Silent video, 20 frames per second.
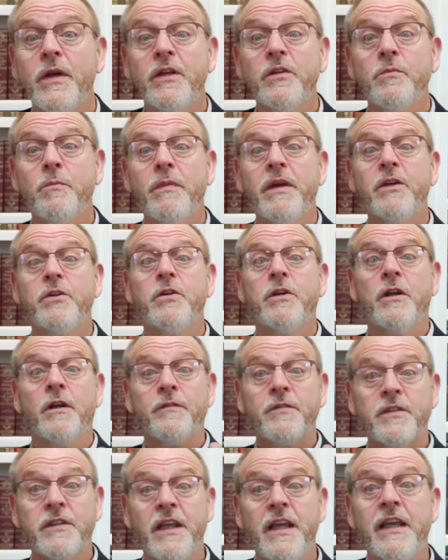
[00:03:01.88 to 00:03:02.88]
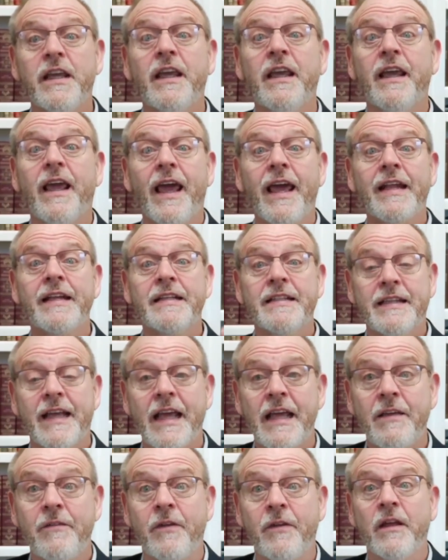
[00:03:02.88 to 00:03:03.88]
his mission of seeking and
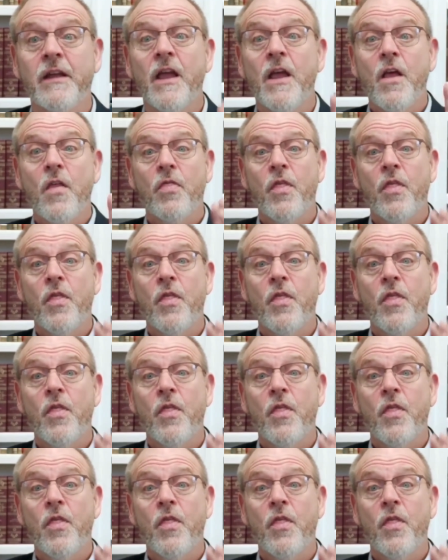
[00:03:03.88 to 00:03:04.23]
saving